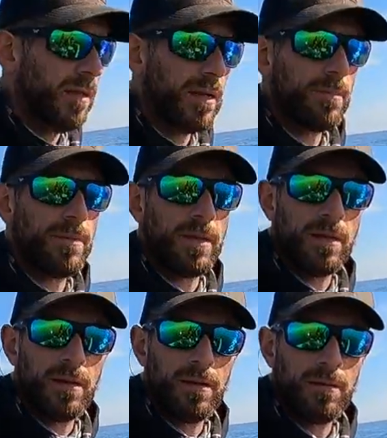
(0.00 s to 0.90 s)
Atlantic
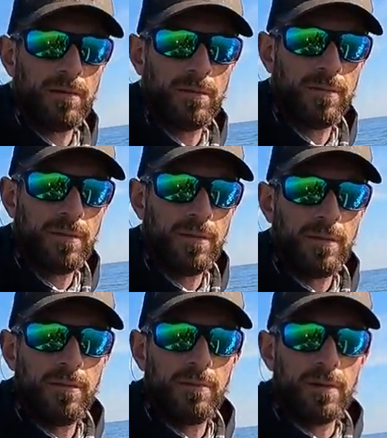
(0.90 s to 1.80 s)
bonito.
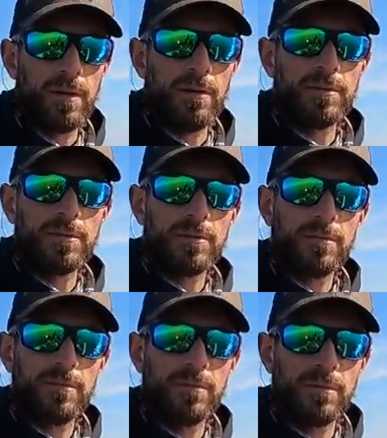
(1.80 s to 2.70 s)
What else?
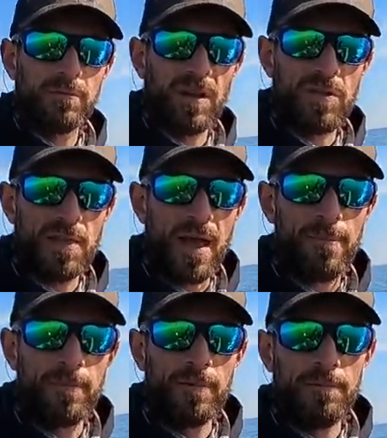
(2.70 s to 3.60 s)
Red
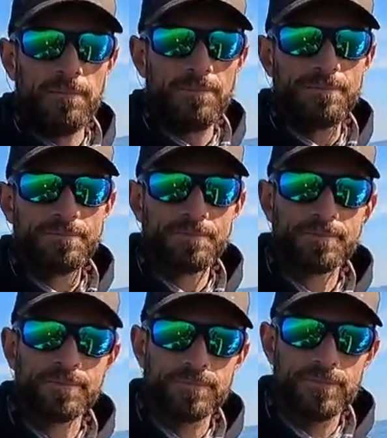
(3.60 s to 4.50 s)
snapper. Yeah,
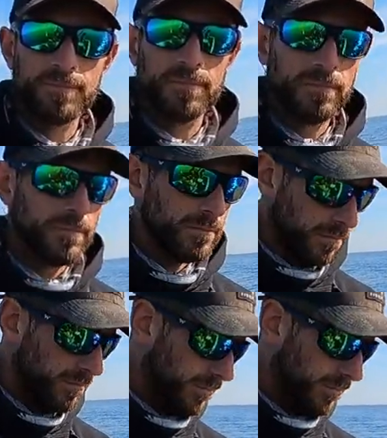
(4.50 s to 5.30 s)
red snapper early this